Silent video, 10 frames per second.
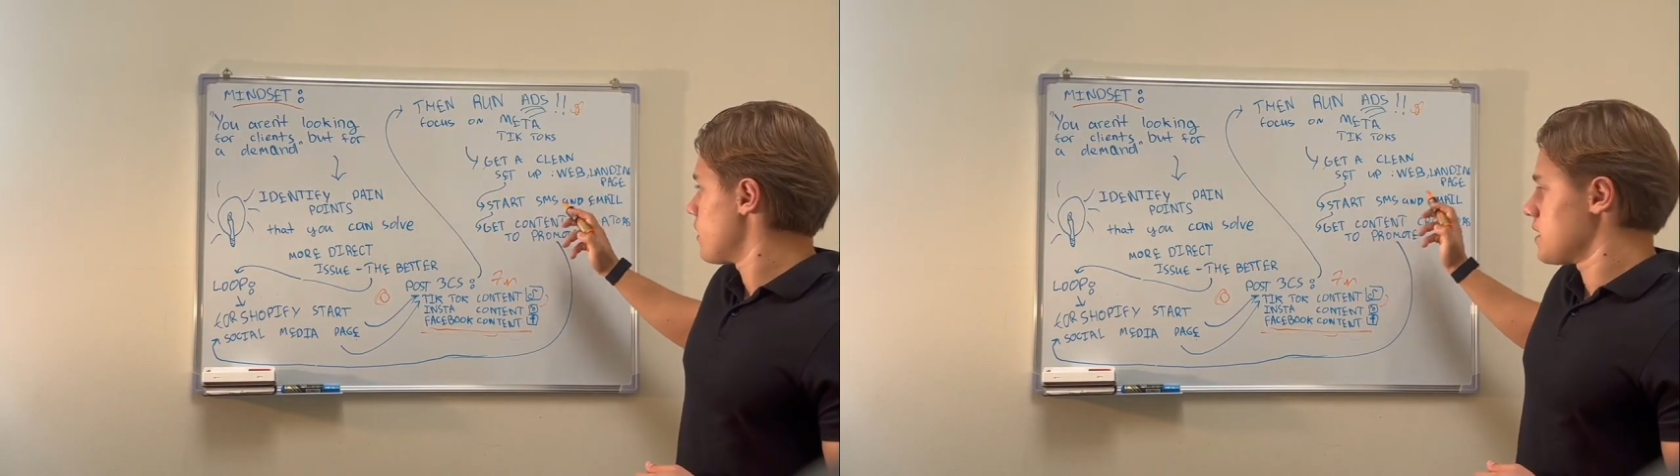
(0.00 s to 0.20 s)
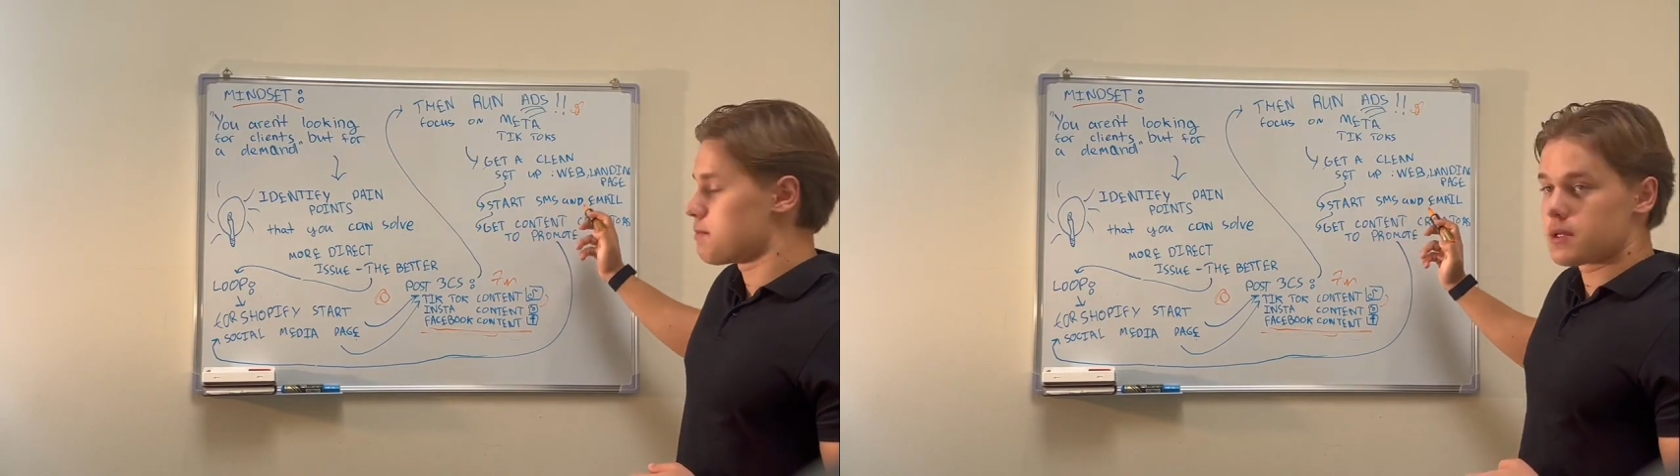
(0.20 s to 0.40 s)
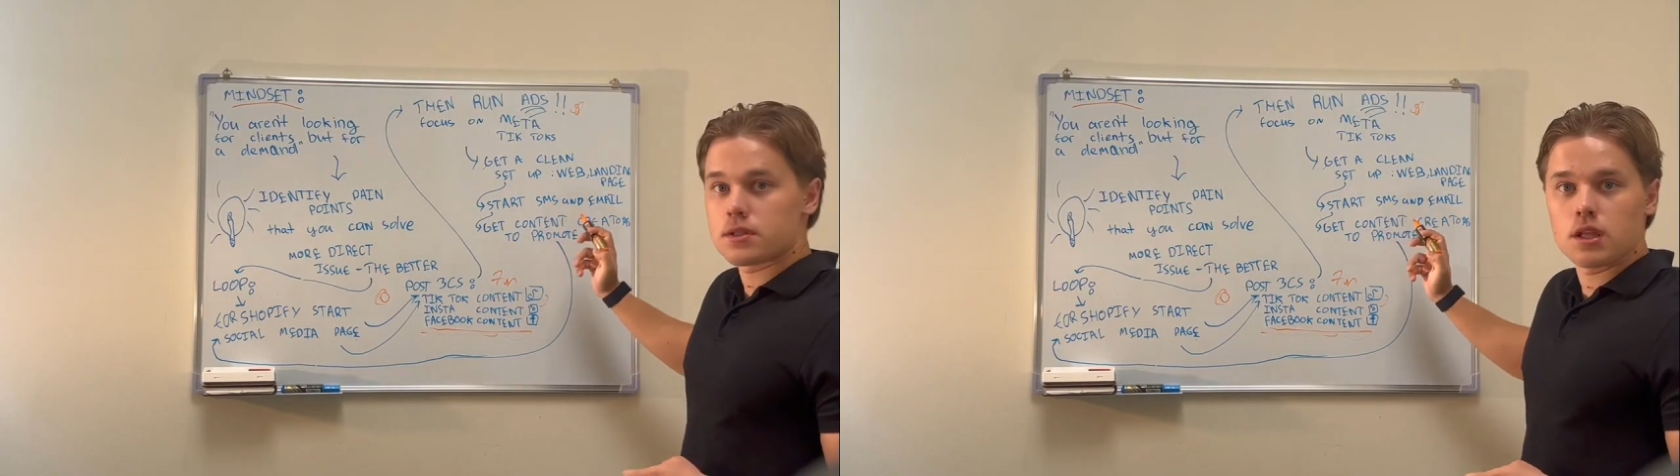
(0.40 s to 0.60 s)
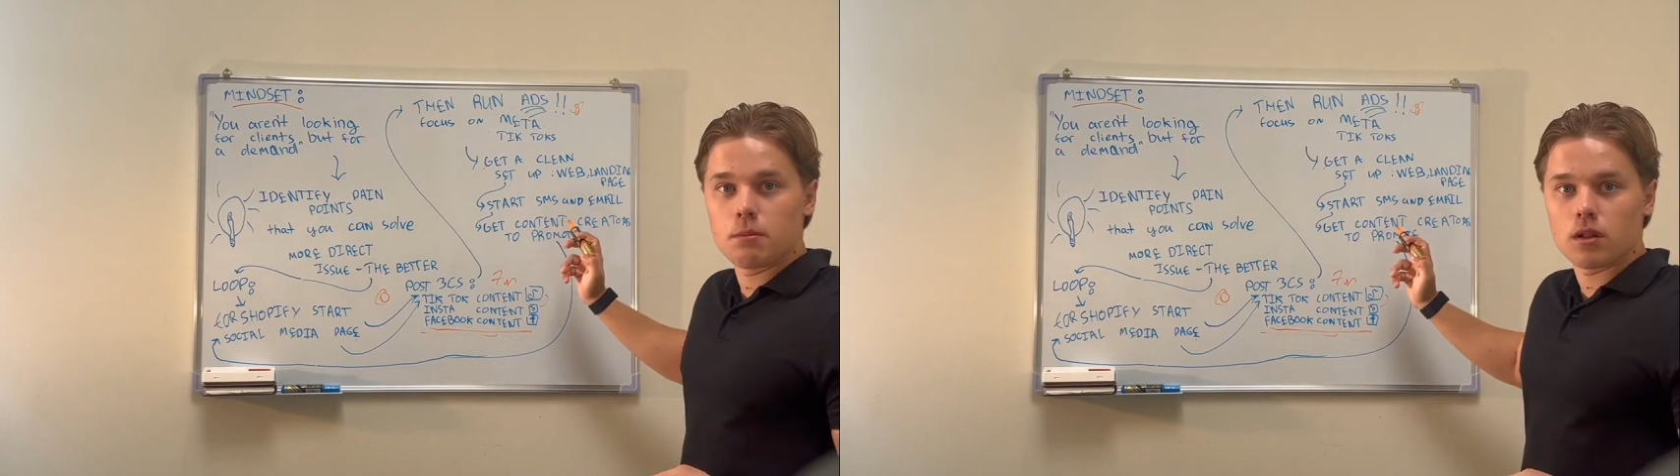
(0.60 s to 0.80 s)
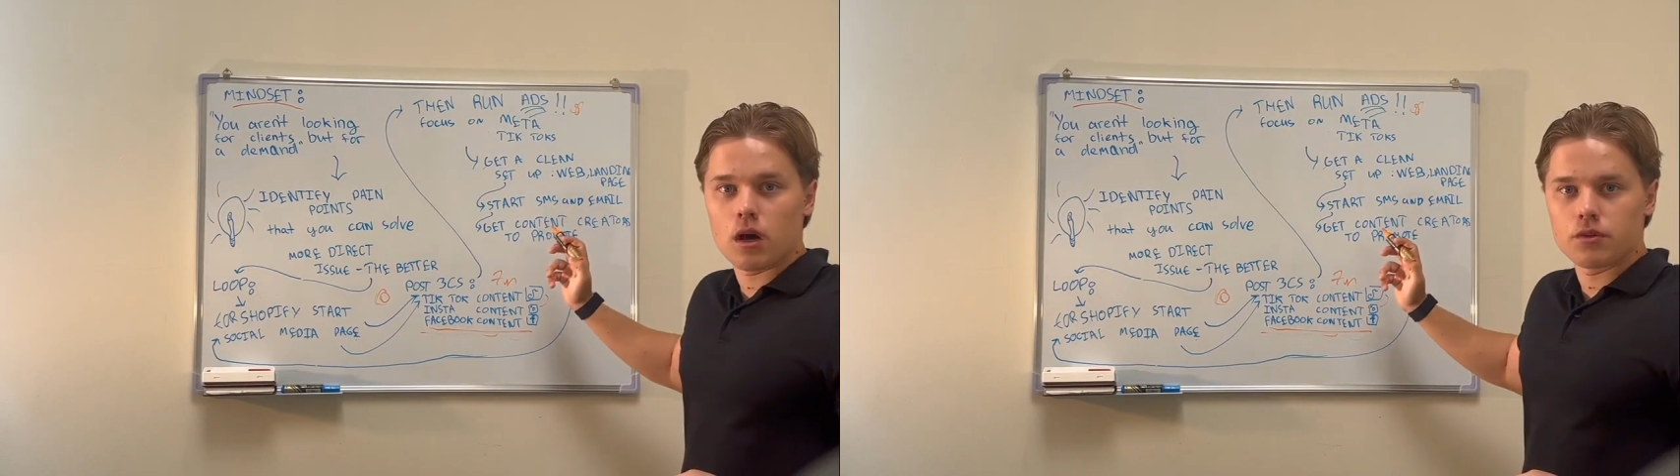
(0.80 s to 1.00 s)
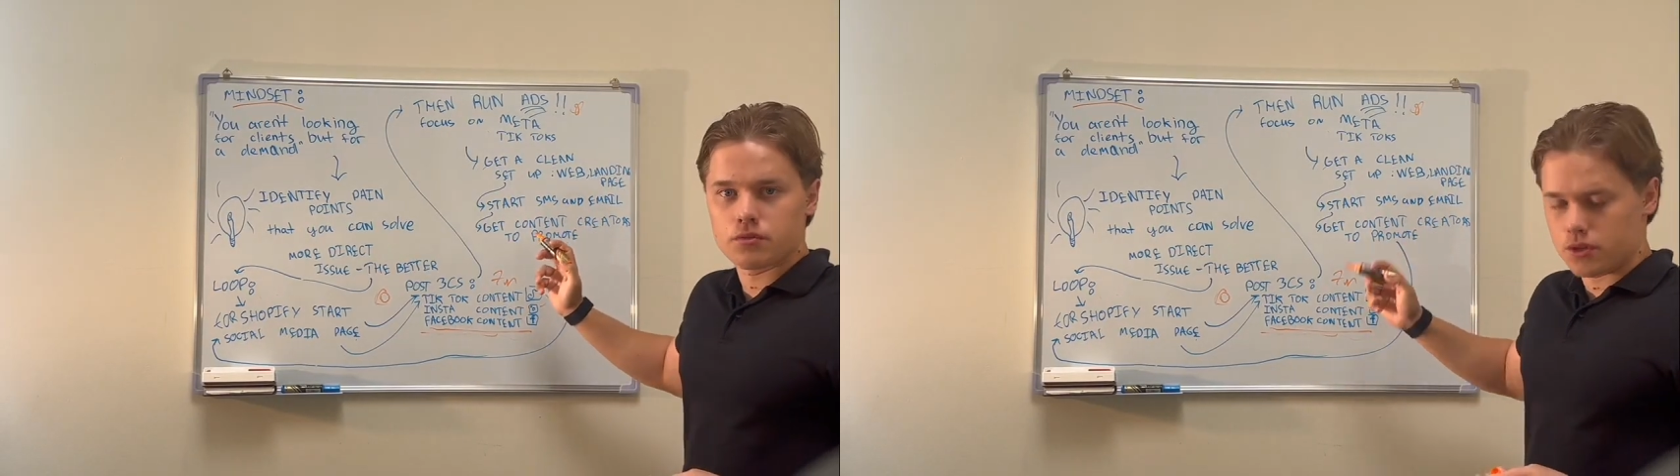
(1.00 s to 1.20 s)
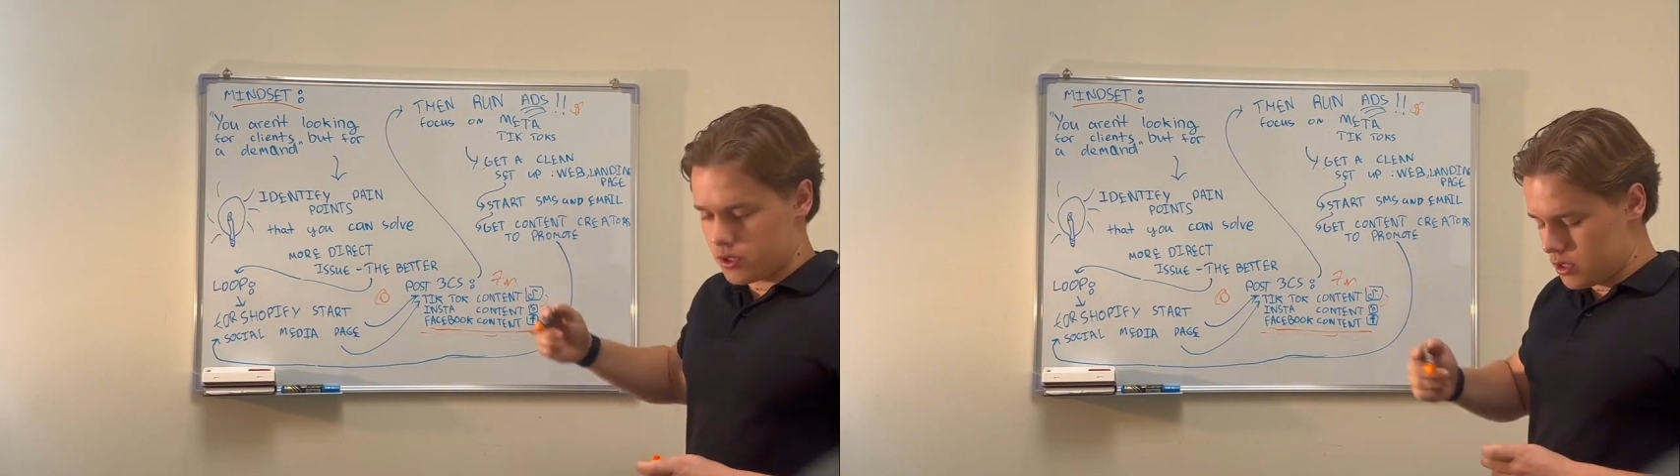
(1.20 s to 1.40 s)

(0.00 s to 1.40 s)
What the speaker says: SMS and email outreach.